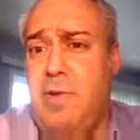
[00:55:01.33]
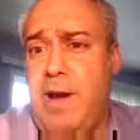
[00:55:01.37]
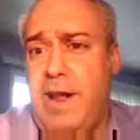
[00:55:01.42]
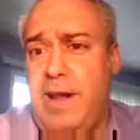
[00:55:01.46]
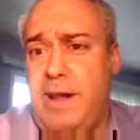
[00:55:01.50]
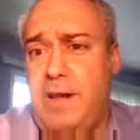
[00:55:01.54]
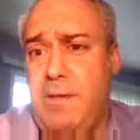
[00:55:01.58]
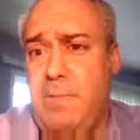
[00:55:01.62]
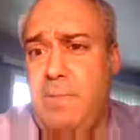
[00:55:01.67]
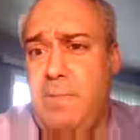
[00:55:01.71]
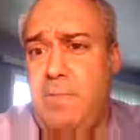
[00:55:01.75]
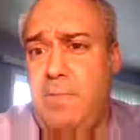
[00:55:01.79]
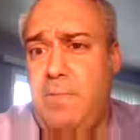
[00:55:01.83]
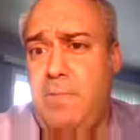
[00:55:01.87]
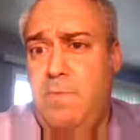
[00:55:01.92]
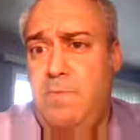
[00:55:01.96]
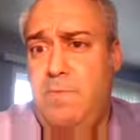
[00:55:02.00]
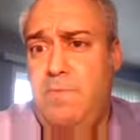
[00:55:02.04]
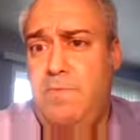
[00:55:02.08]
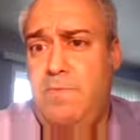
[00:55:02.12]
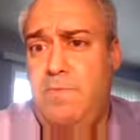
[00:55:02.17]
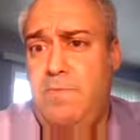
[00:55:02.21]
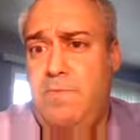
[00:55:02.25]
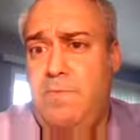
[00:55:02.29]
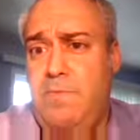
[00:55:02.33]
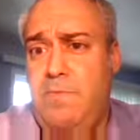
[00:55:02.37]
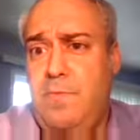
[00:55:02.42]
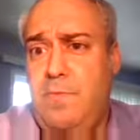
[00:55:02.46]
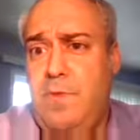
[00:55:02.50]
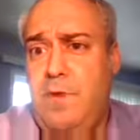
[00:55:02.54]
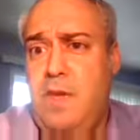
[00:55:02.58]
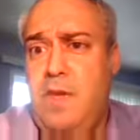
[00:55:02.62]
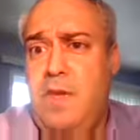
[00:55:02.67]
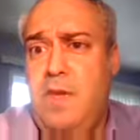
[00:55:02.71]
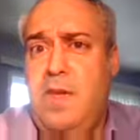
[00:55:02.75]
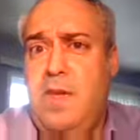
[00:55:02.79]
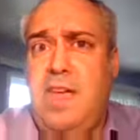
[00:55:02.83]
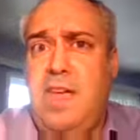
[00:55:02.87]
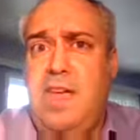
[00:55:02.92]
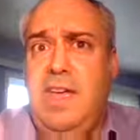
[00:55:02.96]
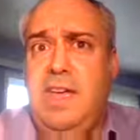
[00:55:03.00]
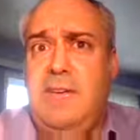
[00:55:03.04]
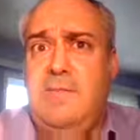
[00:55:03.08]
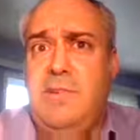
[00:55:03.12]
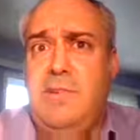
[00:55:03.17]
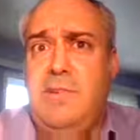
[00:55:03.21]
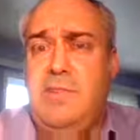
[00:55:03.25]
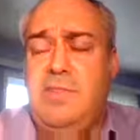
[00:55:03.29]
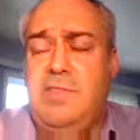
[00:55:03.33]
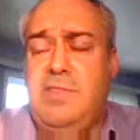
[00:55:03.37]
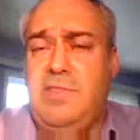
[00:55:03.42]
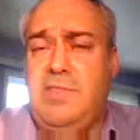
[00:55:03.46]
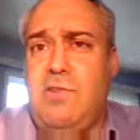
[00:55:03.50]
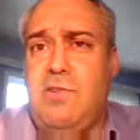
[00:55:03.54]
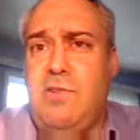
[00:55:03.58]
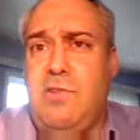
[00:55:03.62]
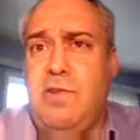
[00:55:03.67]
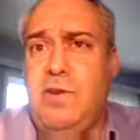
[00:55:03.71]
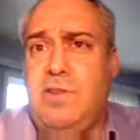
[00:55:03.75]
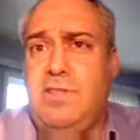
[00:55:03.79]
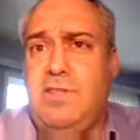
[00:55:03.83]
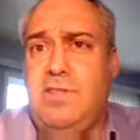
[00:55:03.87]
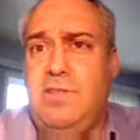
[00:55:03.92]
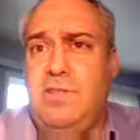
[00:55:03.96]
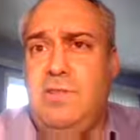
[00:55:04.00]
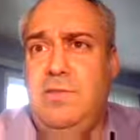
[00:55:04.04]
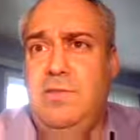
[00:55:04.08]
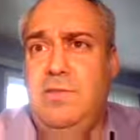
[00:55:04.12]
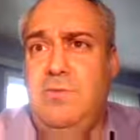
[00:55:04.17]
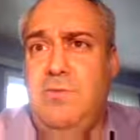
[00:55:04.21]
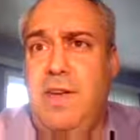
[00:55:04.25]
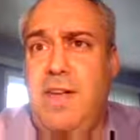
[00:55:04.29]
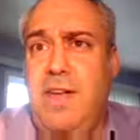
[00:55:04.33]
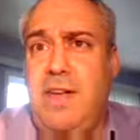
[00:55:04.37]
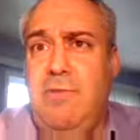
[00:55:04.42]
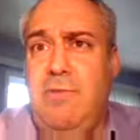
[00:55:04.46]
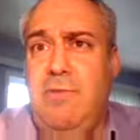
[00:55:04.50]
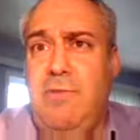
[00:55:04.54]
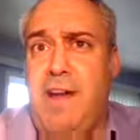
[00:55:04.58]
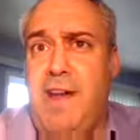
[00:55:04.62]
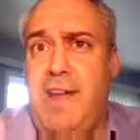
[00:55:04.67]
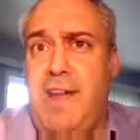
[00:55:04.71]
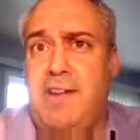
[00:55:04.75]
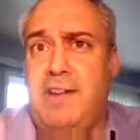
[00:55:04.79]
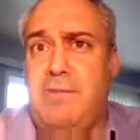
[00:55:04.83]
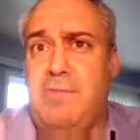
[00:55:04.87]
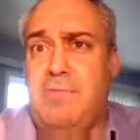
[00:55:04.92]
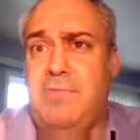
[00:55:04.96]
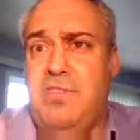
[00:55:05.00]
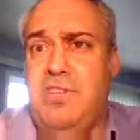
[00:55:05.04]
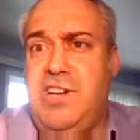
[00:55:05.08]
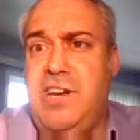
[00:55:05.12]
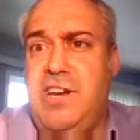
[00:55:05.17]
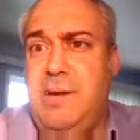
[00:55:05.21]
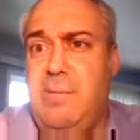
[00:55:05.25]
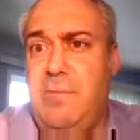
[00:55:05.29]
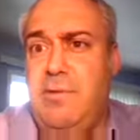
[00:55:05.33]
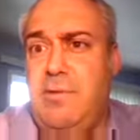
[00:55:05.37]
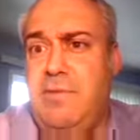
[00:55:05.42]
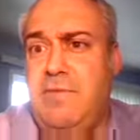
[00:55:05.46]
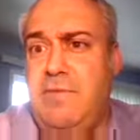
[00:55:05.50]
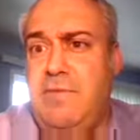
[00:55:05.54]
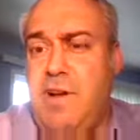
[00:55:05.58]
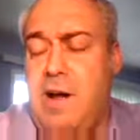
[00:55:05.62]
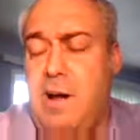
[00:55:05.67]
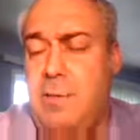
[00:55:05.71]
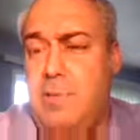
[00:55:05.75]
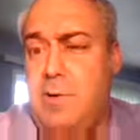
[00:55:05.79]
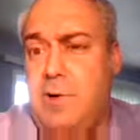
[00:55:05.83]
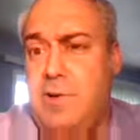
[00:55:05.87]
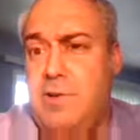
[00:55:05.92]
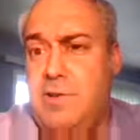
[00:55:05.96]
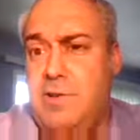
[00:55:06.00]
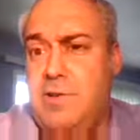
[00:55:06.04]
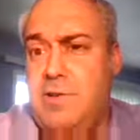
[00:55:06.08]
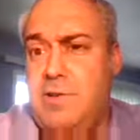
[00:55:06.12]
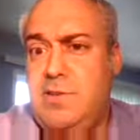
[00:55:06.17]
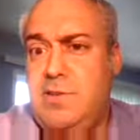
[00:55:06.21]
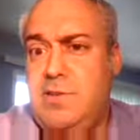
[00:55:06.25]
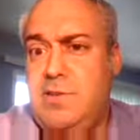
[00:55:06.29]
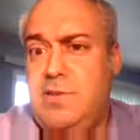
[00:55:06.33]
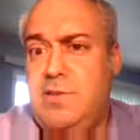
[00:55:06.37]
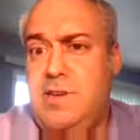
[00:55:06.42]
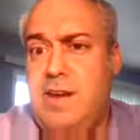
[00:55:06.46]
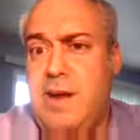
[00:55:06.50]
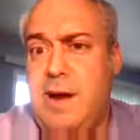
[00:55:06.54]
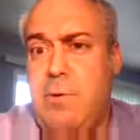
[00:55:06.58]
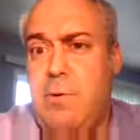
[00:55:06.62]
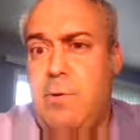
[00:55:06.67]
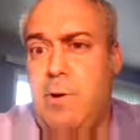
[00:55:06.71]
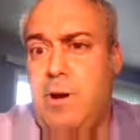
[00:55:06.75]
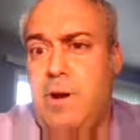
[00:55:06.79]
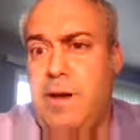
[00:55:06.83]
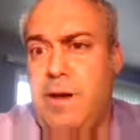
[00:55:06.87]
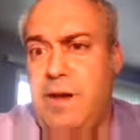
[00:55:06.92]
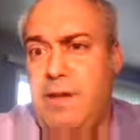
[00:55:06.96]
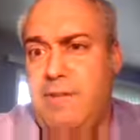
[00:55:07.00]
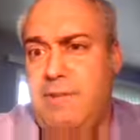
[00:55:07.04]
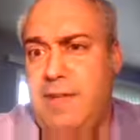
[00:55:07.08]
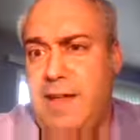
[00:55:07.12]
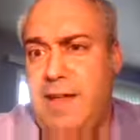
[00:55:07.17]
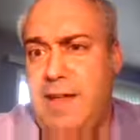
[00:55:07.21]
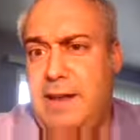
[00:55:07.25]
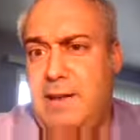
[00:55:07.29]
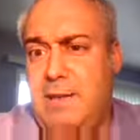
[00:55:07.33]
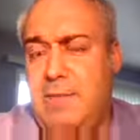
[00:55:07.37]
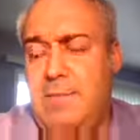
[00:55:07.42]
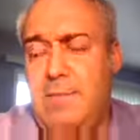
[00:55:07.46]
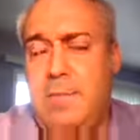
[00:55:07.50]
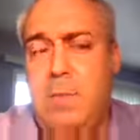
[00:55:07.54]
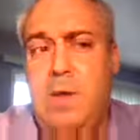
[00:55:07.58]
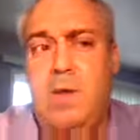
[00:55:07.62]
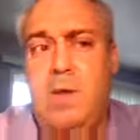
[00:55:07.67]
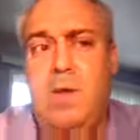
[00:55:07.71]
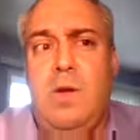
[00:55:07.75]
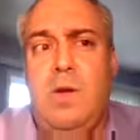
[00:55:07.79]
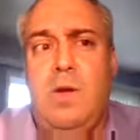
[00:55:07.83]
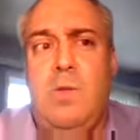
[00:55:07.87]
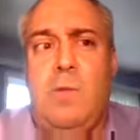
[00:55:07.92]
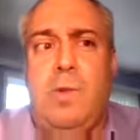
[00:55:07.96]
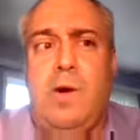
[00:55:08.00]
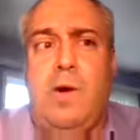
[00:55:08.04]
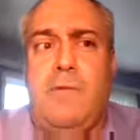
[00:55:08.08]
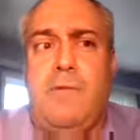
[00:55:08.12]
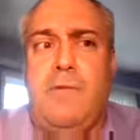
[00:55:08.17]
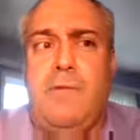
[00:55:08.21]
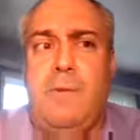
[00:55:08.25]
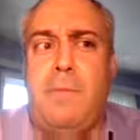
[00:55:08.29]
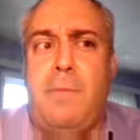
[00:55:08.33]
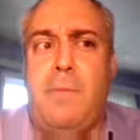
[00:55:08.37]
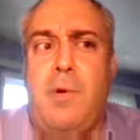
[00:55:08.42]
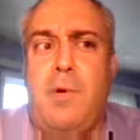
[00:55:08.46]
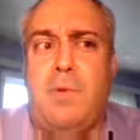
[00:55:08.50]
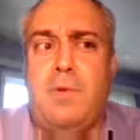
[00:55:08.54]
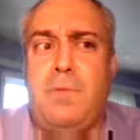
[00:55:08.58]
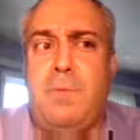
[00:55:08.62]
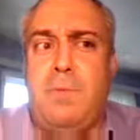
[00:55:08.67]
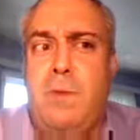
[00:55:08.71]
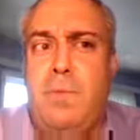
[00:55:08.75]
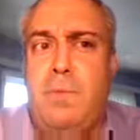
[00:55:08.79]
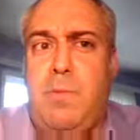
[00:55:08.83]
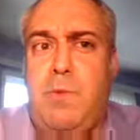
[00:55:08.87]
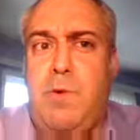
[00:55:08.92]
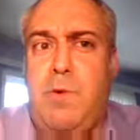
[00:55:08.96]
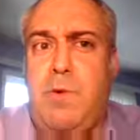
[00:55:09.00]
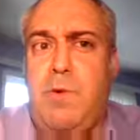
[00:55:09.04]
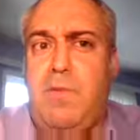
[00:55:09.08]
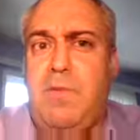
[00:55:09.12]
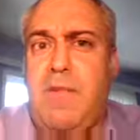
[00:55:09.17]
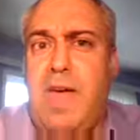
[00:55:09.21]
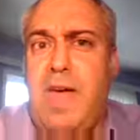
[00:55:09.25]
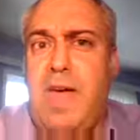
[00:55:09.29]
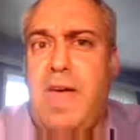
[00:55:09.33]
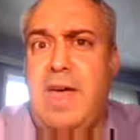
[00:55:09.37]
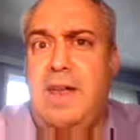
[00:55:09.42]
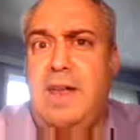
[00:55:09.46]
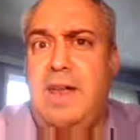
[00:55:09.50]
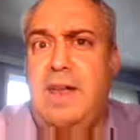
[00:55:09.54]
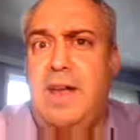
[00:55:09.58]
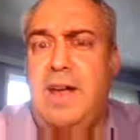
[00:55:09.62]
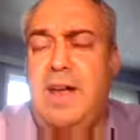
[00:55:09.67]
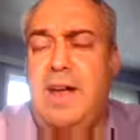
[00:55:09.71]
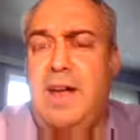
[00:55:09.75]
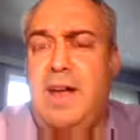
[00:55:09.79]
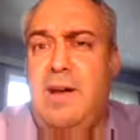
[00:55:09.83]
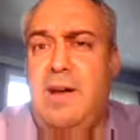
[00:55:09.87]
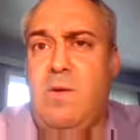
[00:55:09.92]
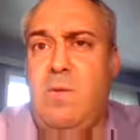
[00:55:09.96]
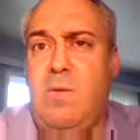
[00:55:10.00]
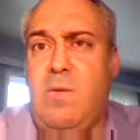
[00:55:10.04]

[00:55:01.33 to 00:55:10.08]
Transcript: too random. If you're just going to a random Chamber of Commerce networking event, well, for most people that